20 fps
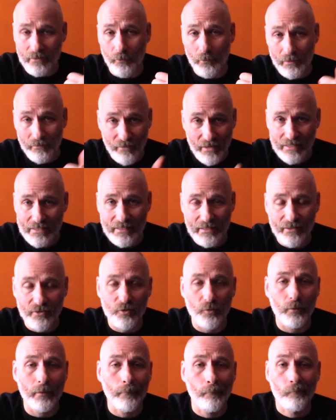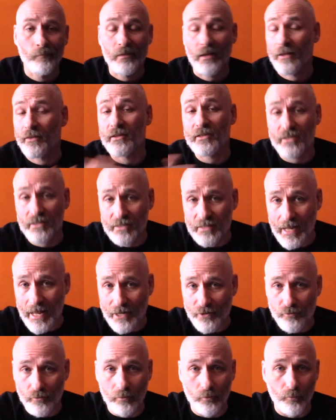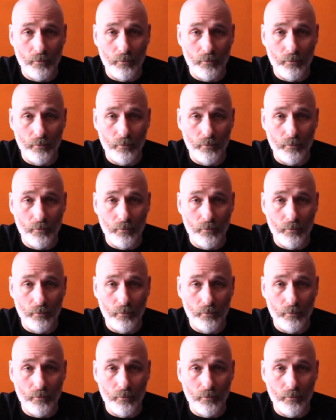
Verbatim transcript: to invest into it, and this is natural.